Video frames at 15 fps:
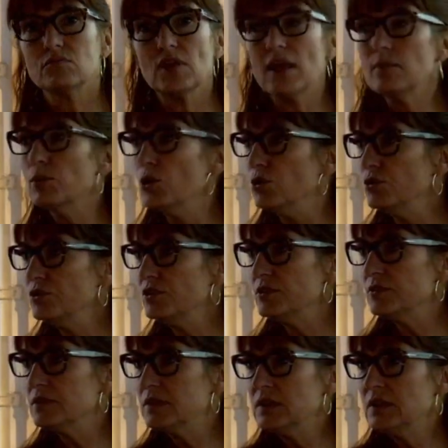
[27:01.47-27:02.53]
neighborhood,
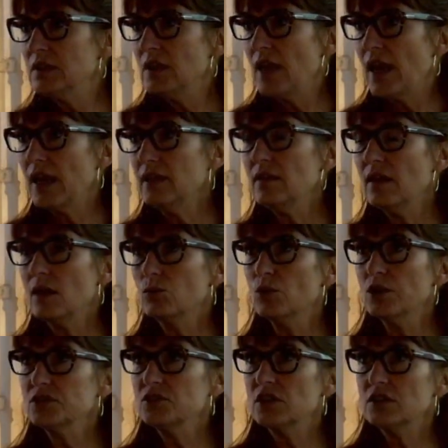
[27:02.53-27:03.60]
and they
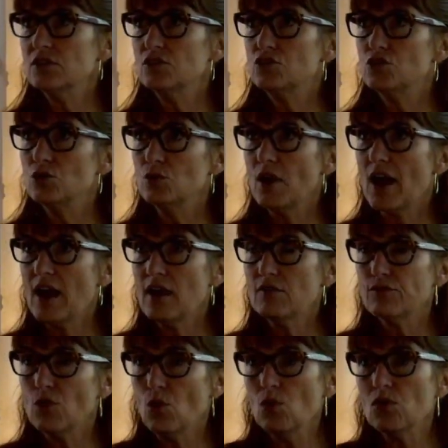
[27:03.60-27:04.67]
wanted to
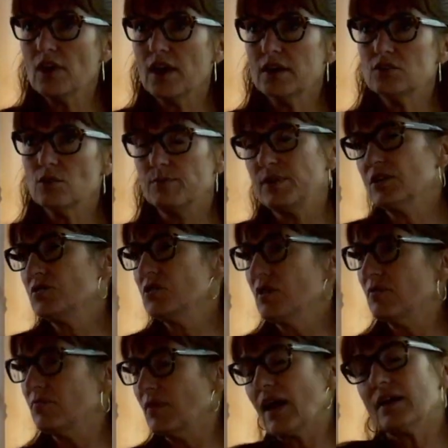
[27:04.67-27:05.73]
have all kinds of, because
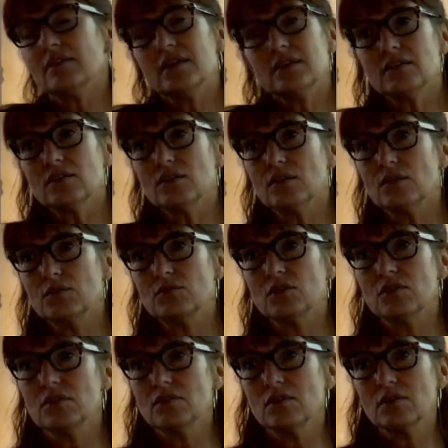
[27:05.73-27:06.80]
I think
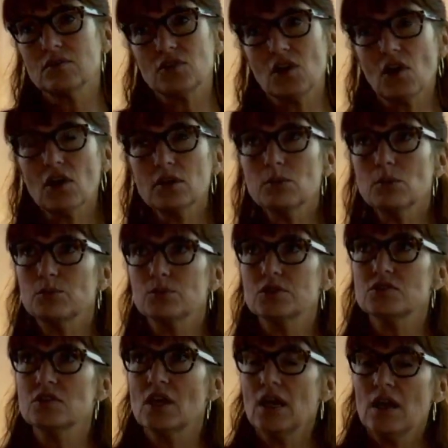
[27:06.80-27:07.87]
the argument
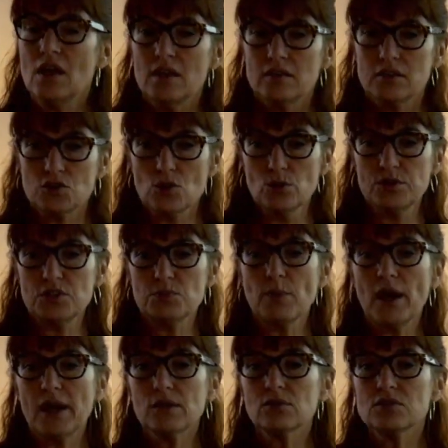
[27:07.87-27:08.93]
was there's all these
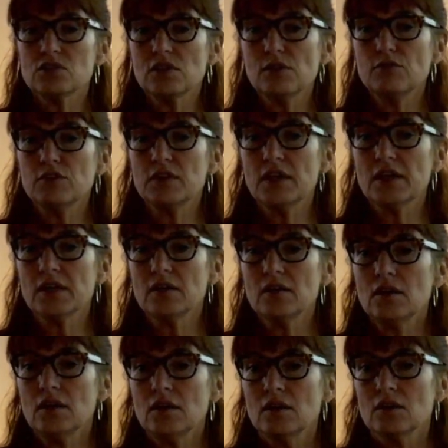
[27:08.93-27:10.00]
migrants living there,
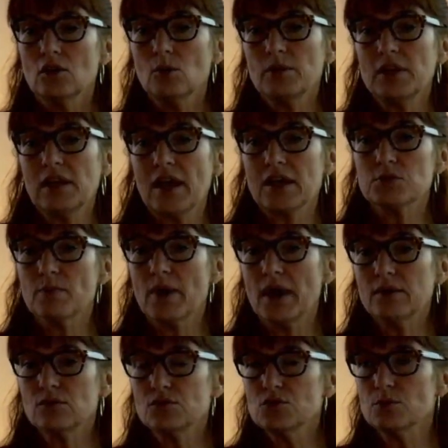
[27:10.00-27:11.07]
nobody likes
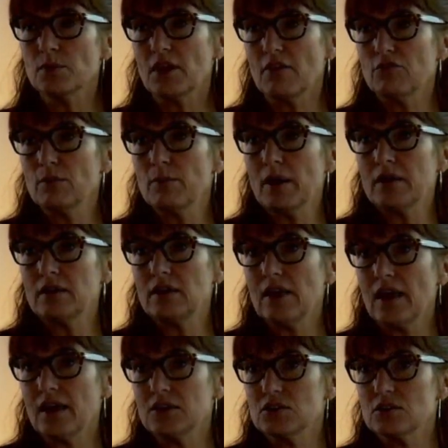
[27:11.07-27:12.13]
migrants, but everybody
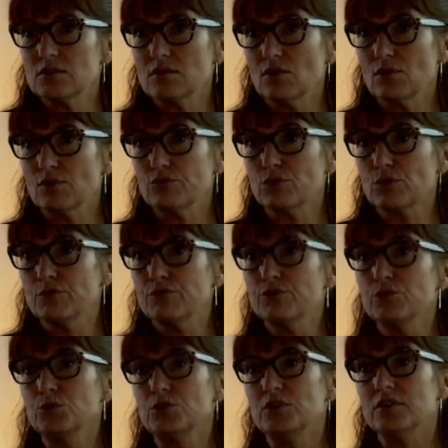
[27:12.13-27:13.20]
likes foreign
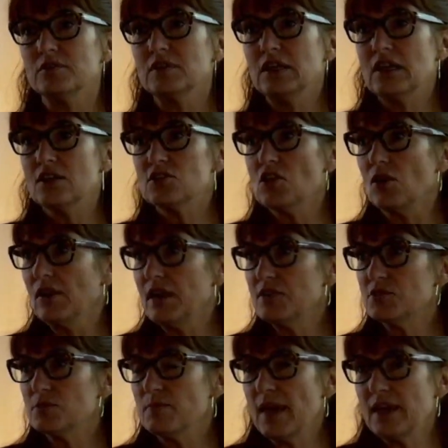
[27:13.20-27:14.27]
food. So
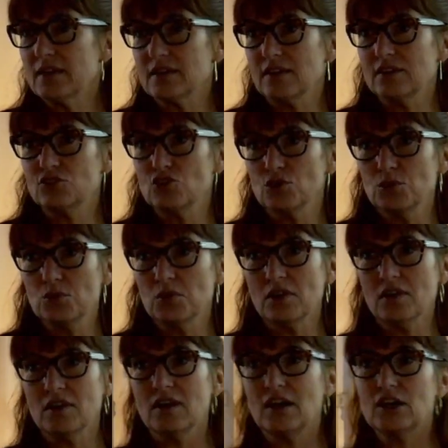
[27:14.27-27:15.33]
let's make it into
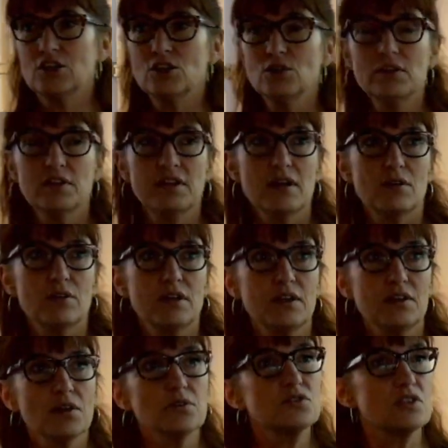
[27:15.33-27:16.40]
a culinary
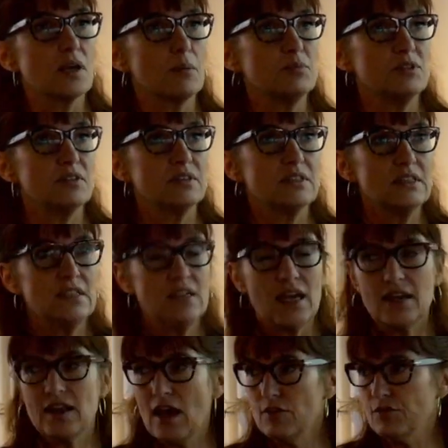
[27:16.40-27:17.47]
concept
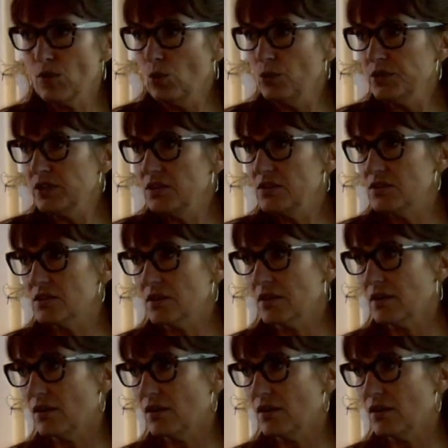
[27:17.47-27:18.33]
and have all these